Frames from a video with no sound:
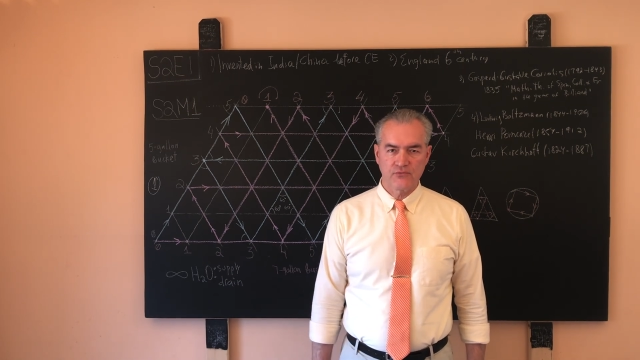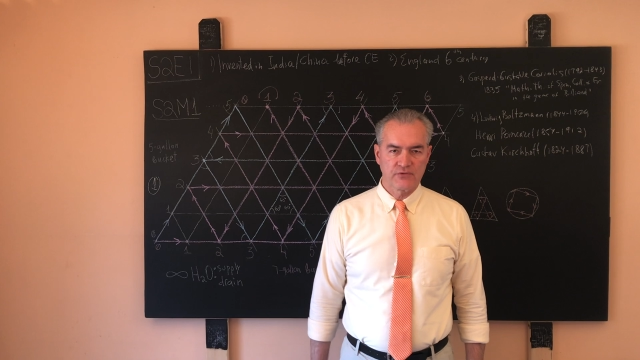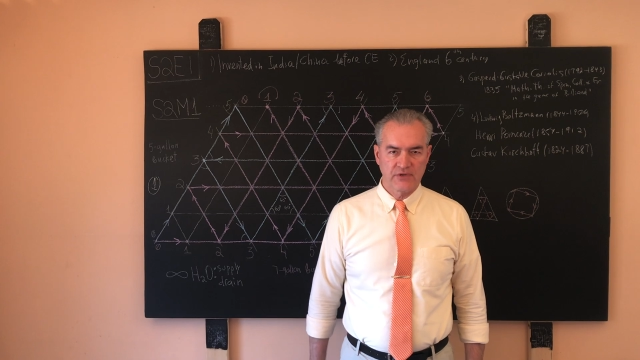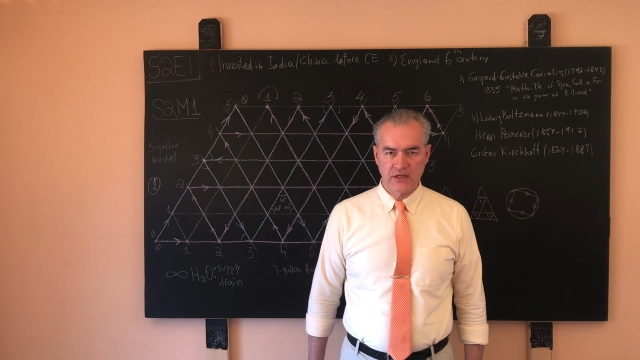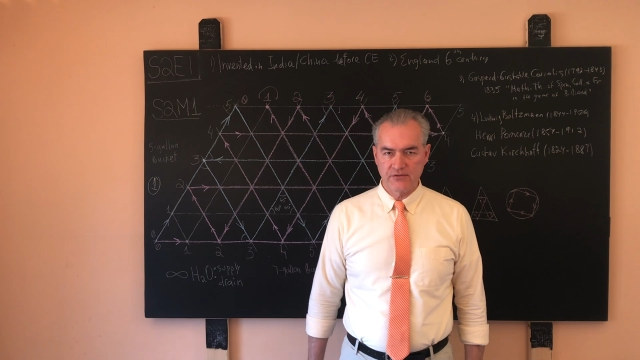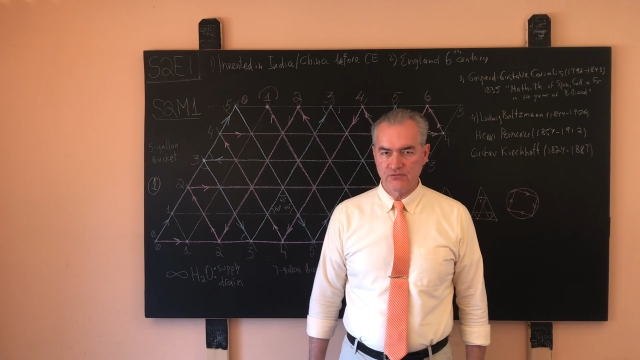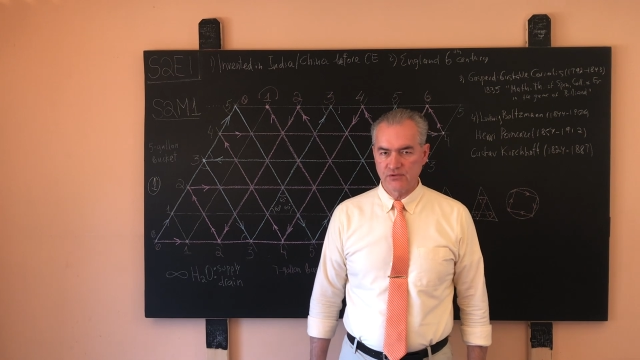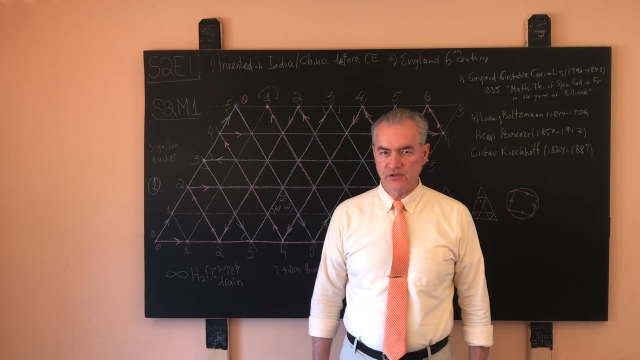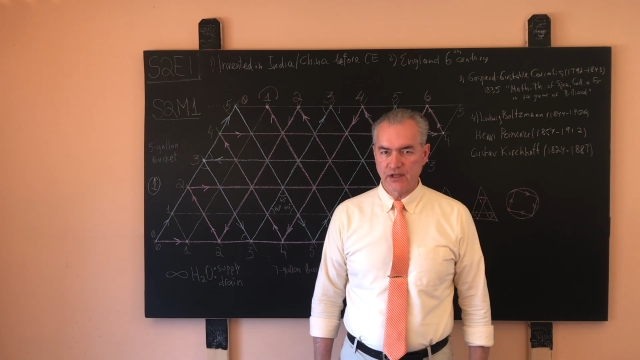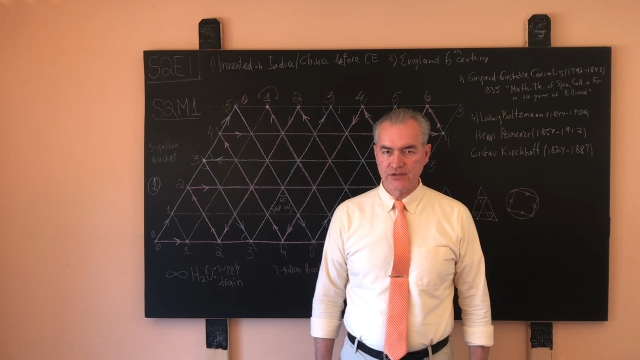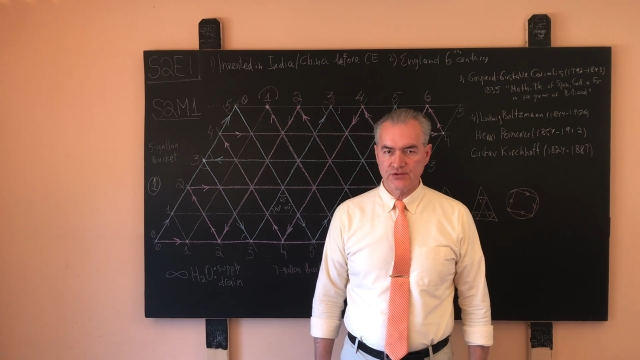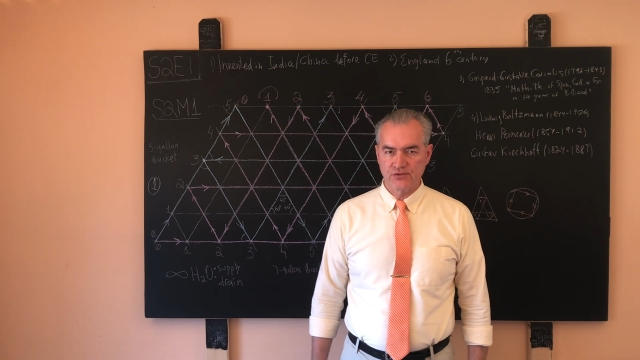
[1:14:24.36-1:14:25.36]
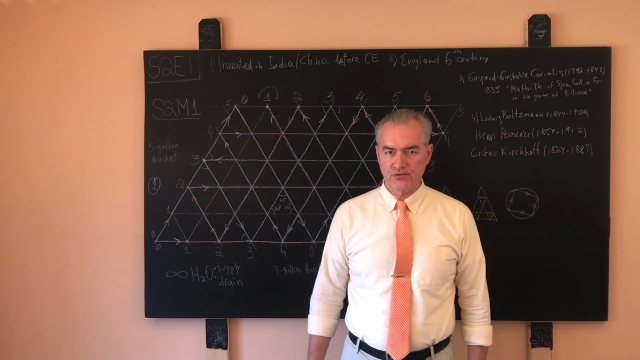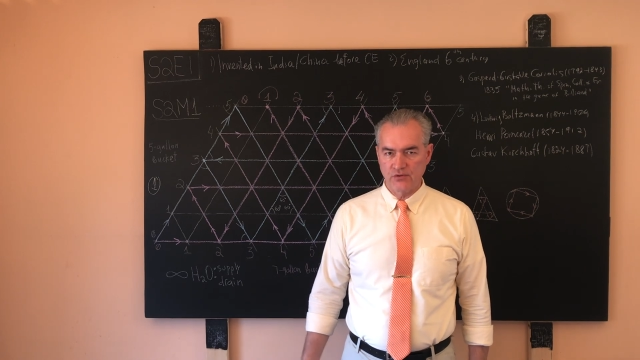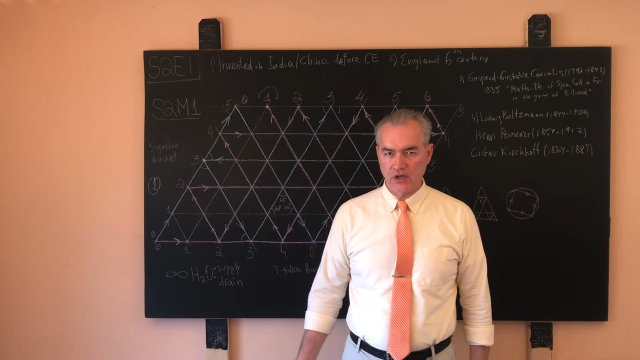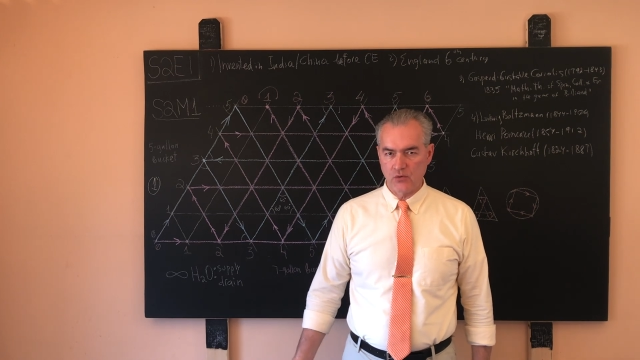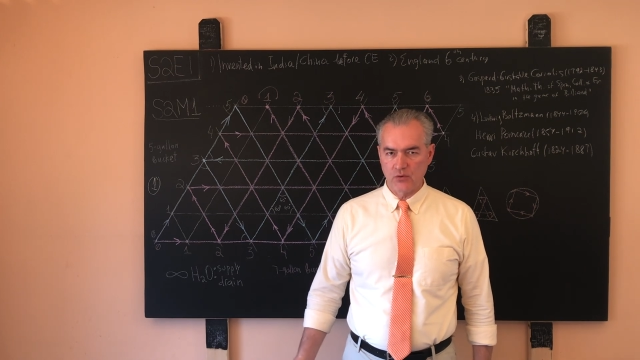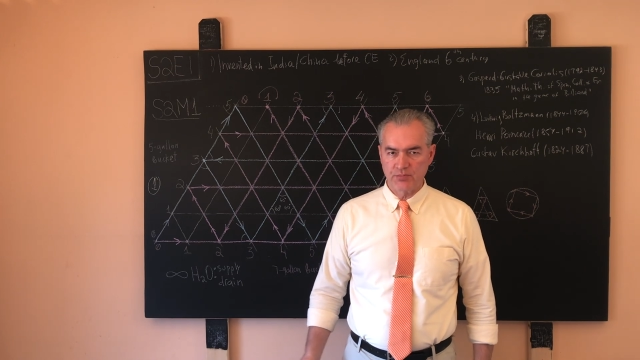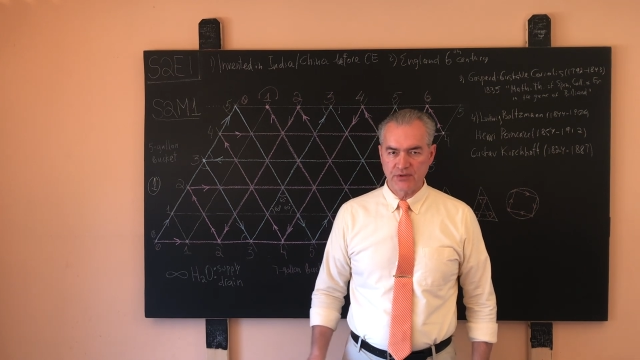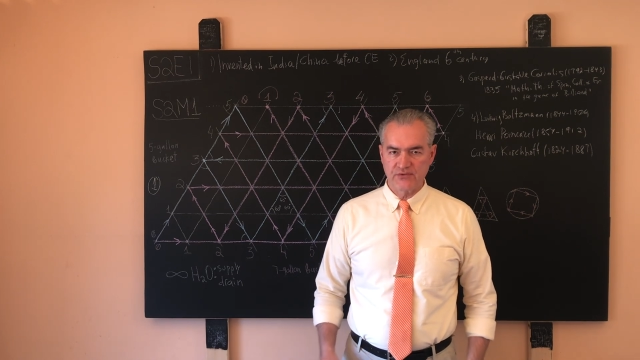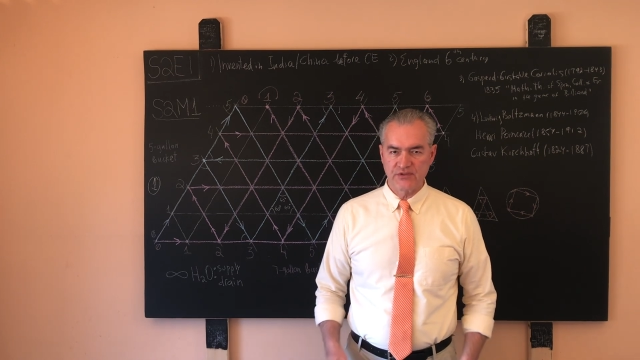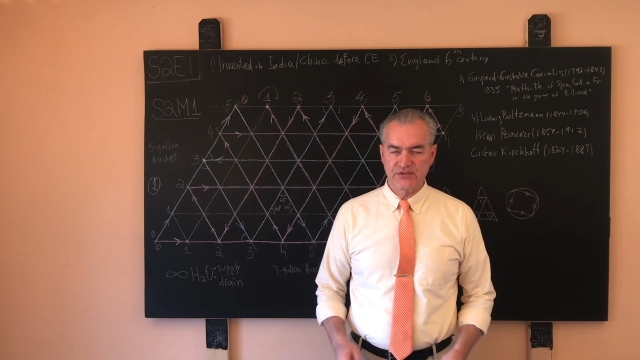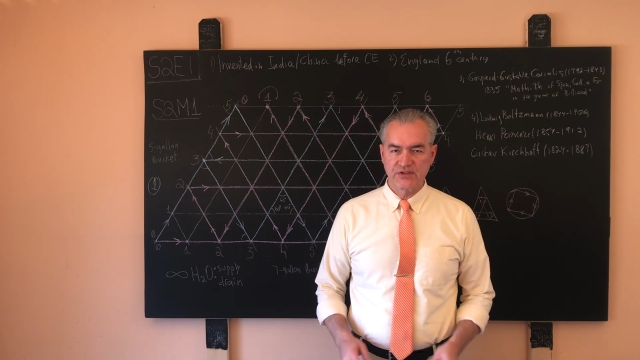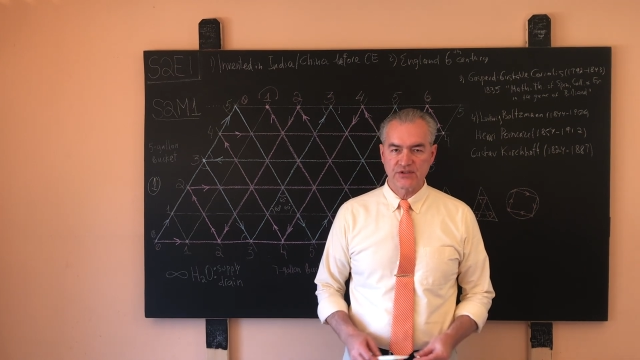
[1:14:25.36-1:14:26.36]
that relates to our
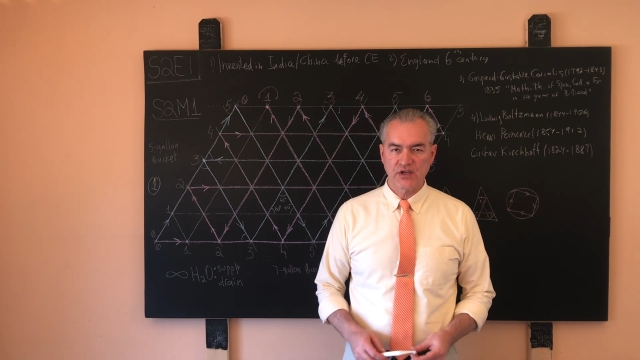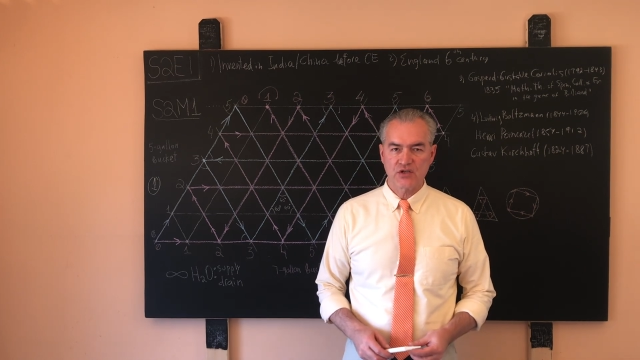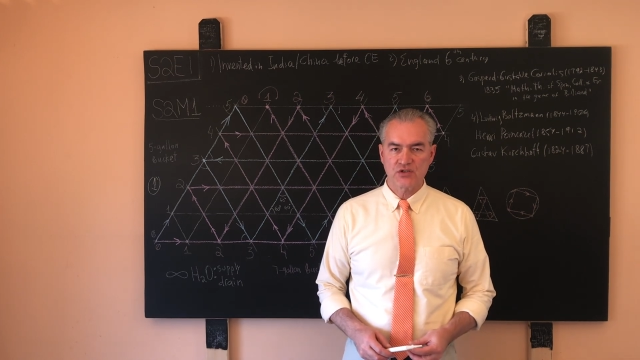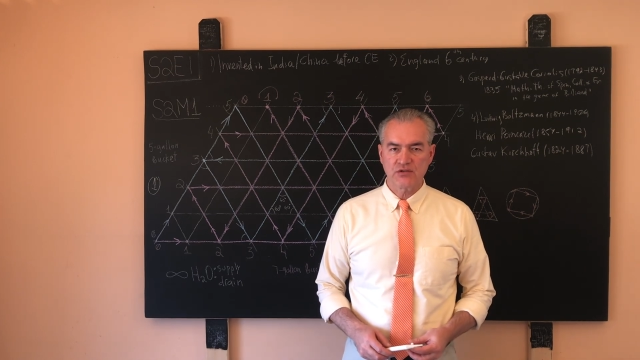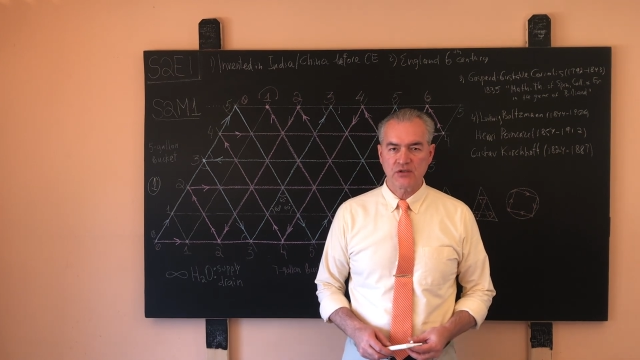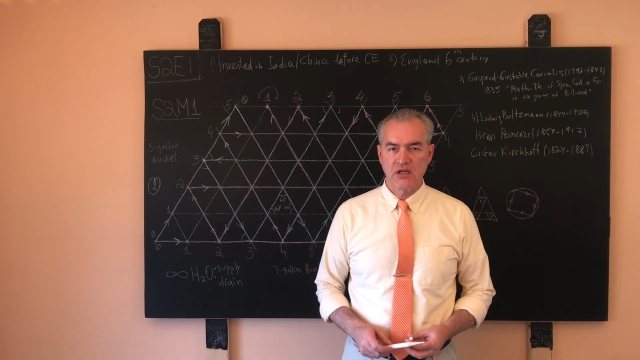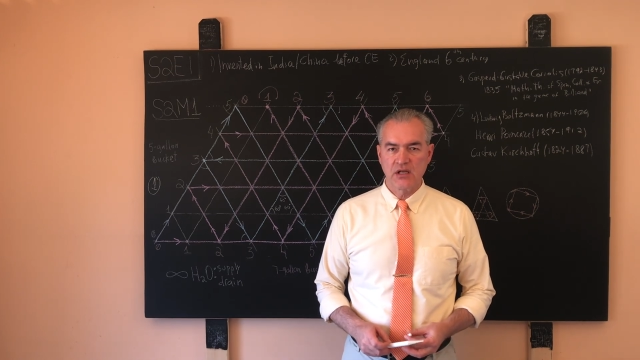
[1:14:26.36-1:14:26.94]
previous discussion,